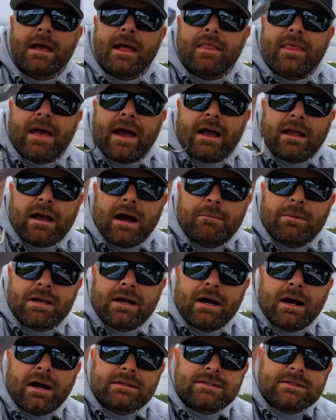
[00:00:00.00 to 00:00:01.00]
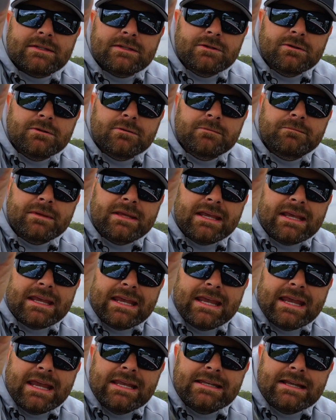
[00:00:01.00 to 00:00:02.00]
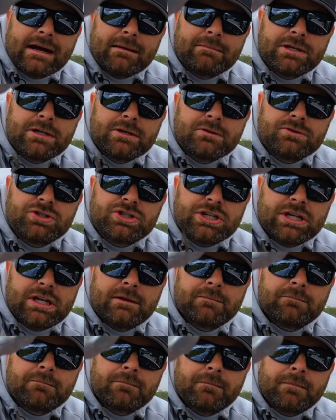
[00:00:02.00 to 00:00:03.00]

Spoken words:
that Gamakatsu EWG.